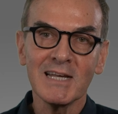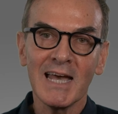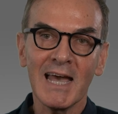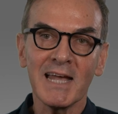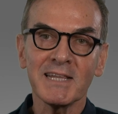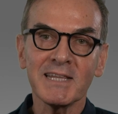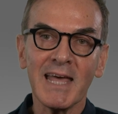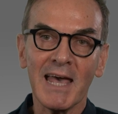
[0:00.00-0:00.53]

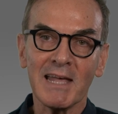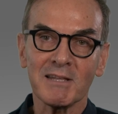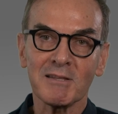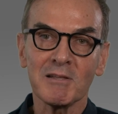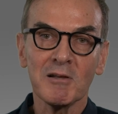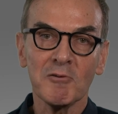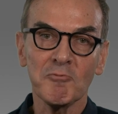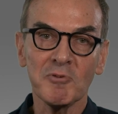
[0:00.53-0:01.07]
and that
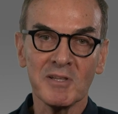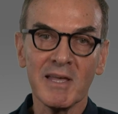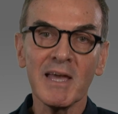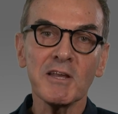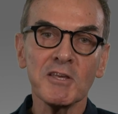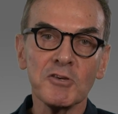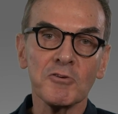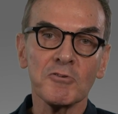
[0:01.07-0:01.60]
with their
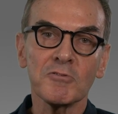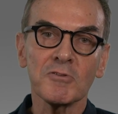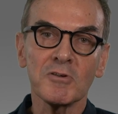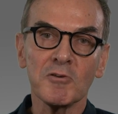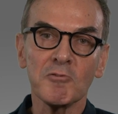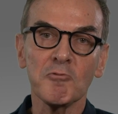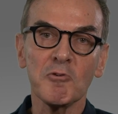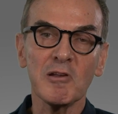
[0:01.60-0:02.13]
use,
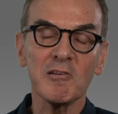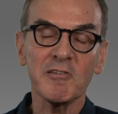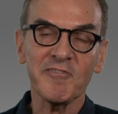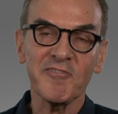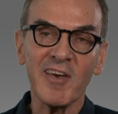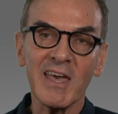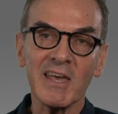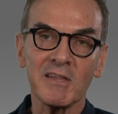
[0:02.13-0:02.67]
we will
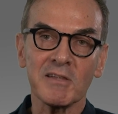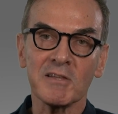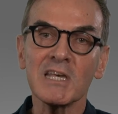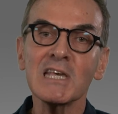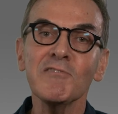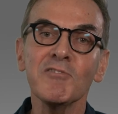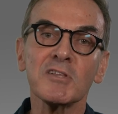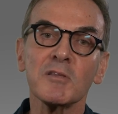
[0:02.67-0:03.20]
face
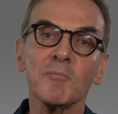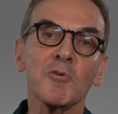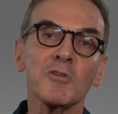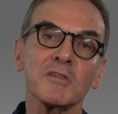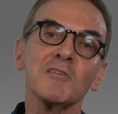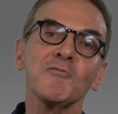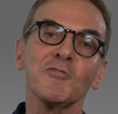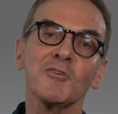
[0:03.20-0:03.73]
even the most
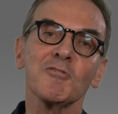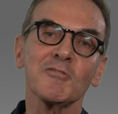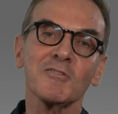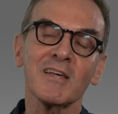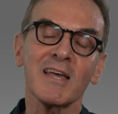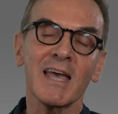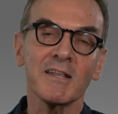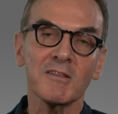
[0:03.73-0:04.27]
difficult
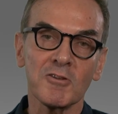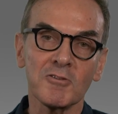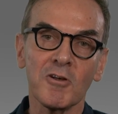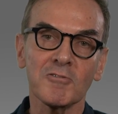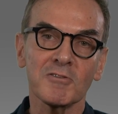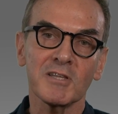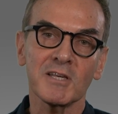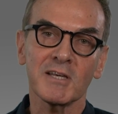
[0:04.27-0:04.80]

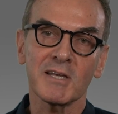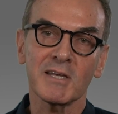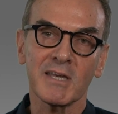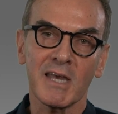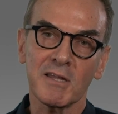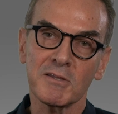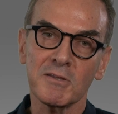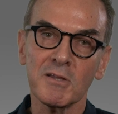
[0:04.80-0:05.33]
endodontic
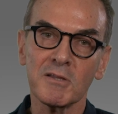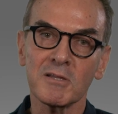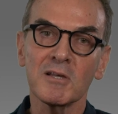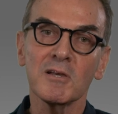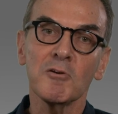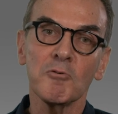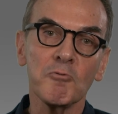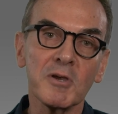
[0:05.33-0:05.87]
cases
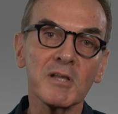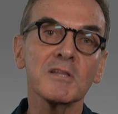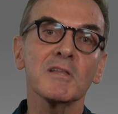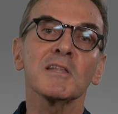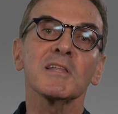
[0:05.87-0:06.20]
with